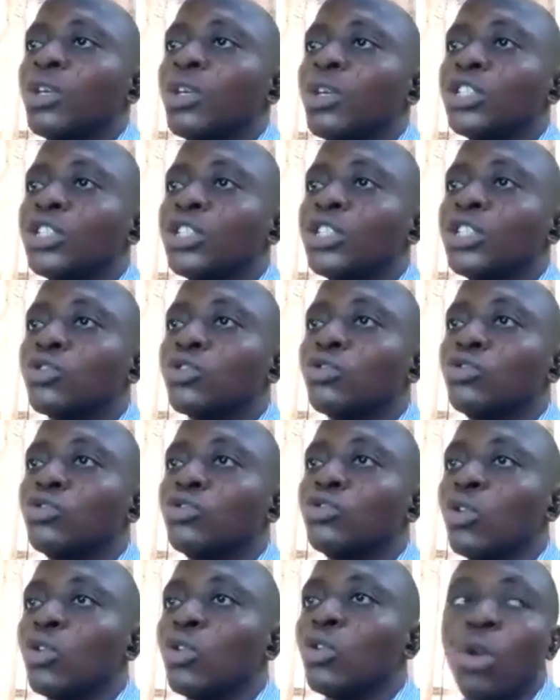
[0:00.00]
we need to
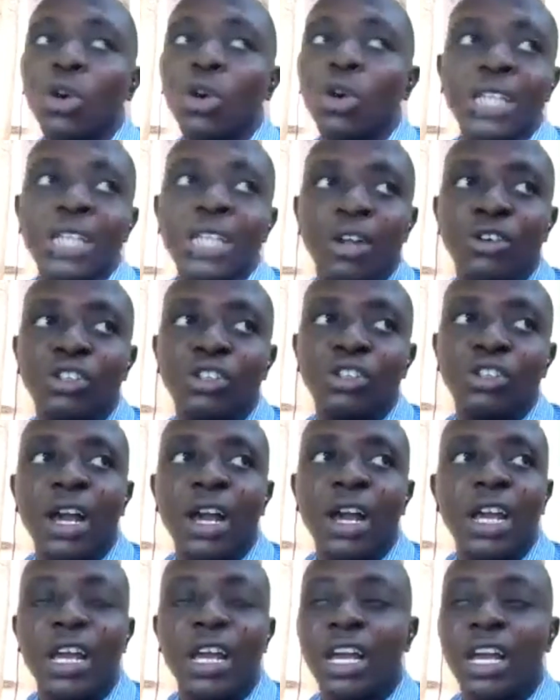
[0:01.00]
know what
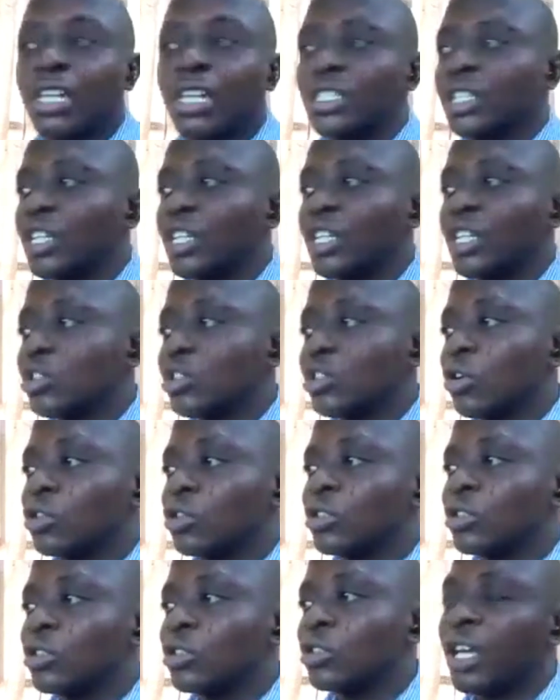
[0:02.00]
agricultural
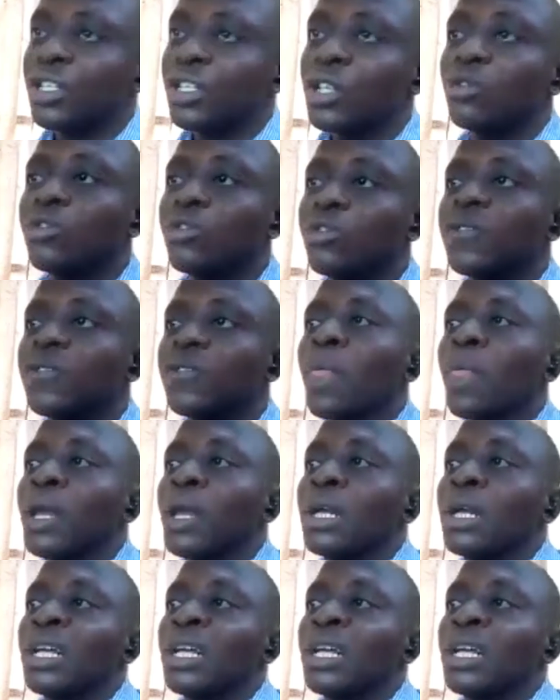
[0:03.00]
extension entails.